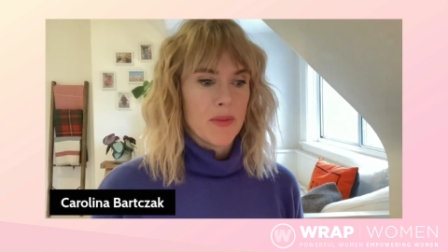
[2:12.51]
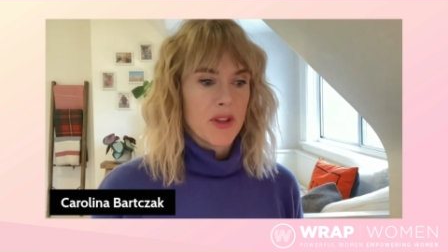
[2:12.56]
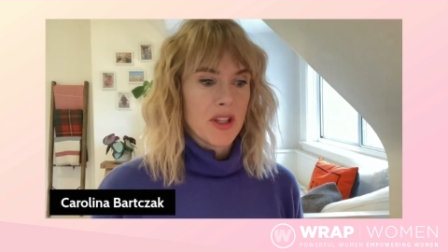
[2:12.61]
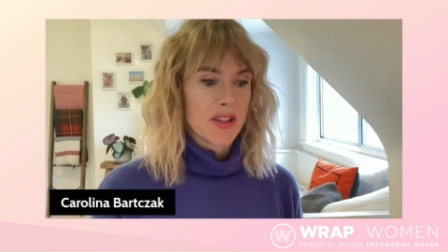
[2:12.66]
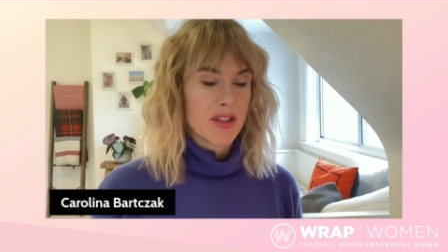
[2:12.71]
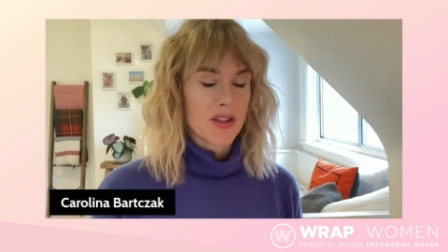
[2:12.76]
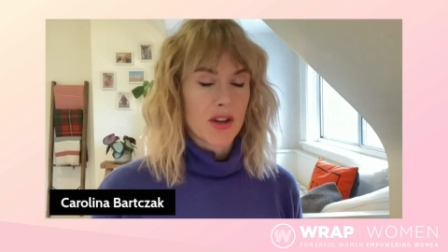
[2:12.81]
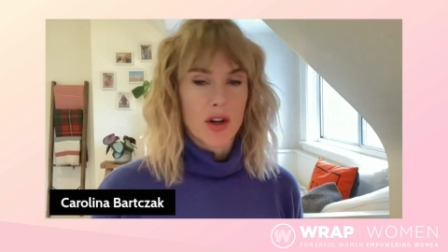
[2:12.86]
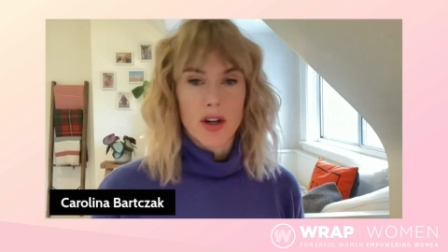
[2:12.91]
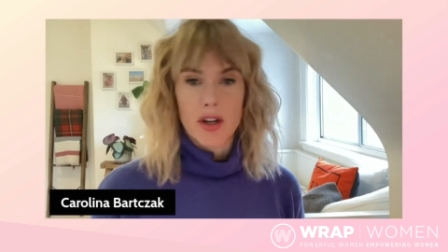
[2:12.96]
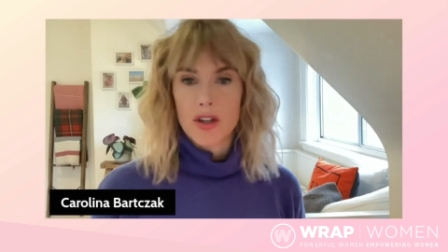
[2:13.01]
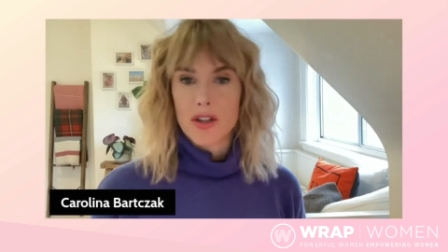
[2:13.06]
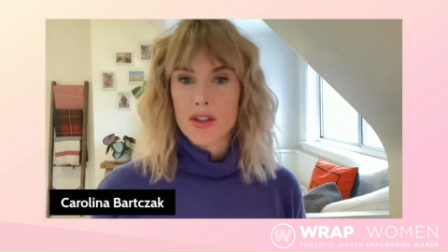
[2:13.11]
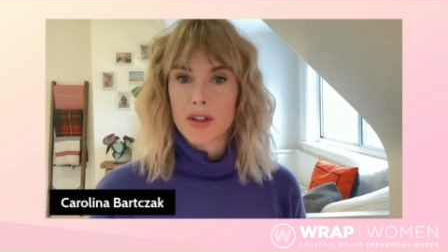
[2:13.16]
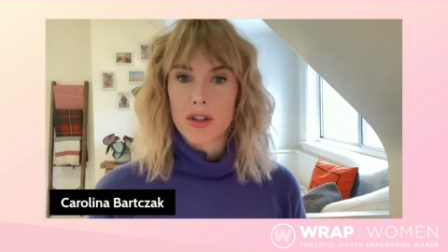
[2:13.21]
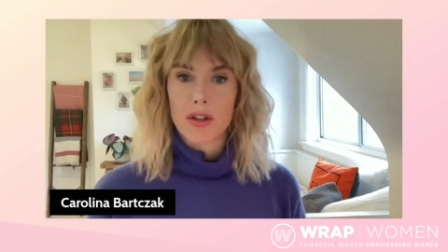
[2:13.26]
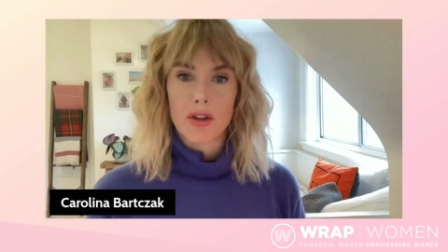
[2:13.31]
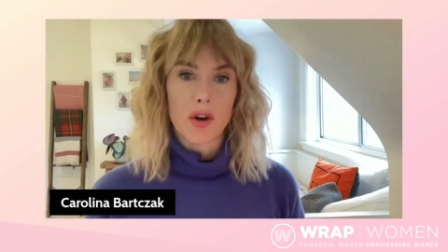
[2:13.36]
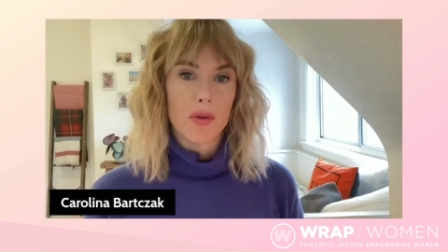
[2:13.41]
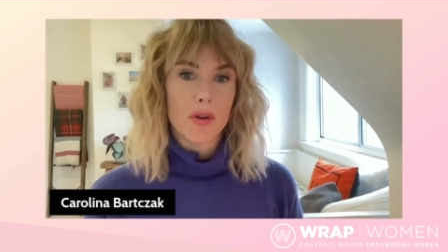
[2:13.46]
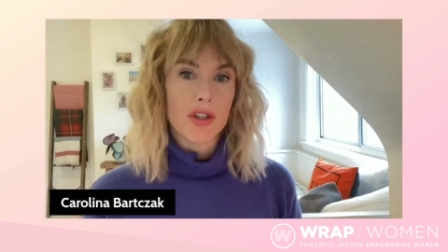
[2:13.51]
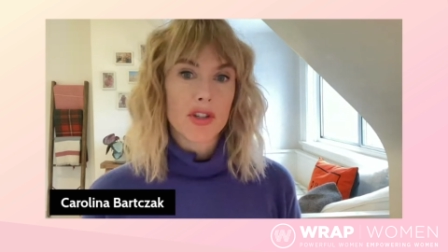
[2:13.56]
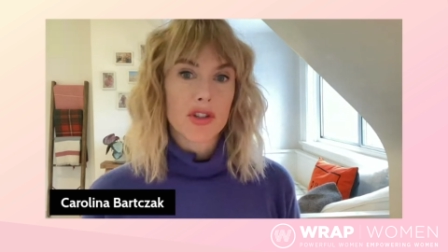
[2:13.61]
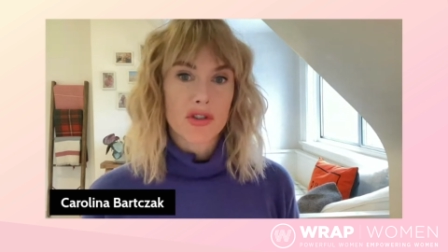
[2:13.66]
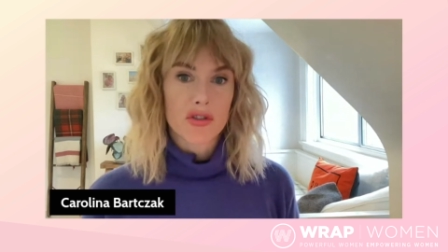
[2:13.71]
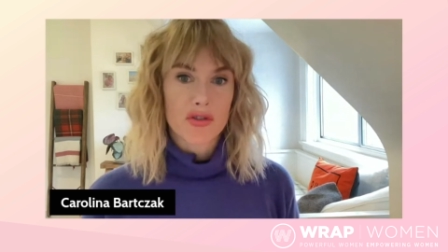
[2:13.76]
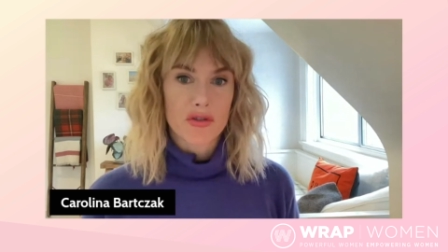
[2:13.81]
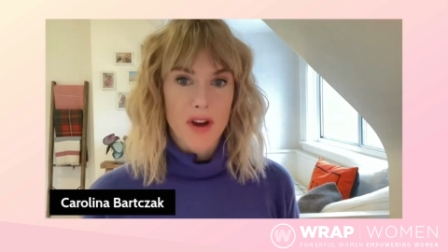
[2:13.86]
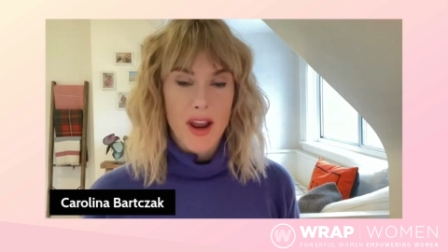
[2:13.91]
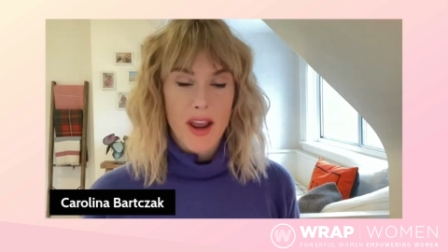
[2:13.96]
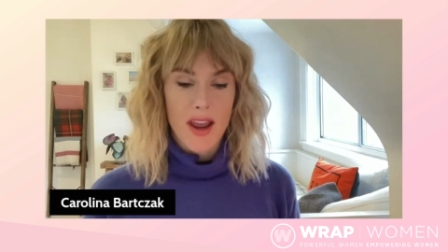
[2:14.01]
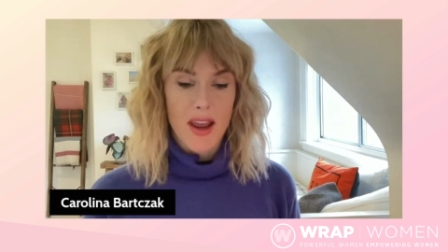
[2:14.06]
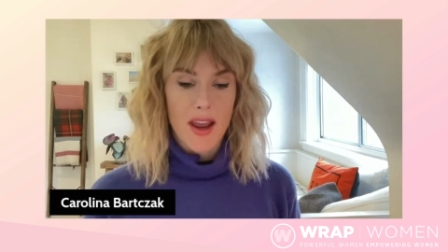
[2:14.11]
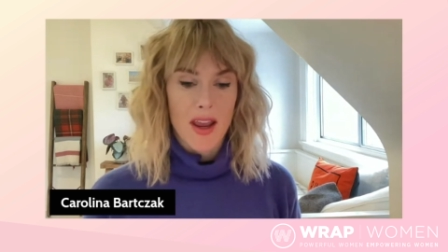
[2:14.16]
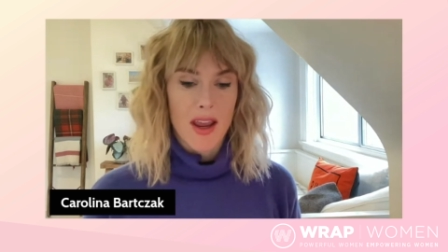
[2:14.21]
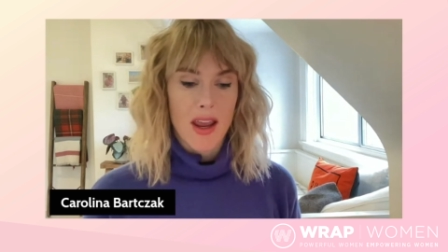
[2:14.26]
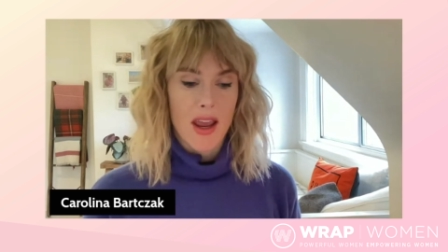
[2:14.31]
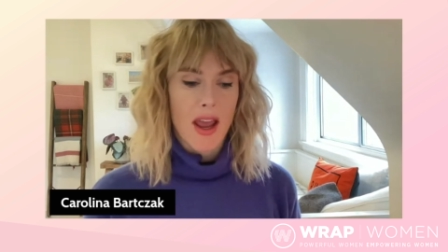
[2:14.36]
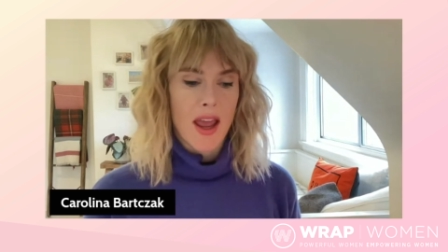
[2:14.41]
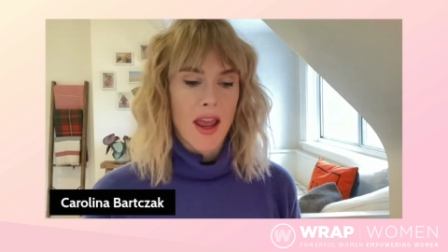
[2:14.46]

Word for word: is starting to go astray,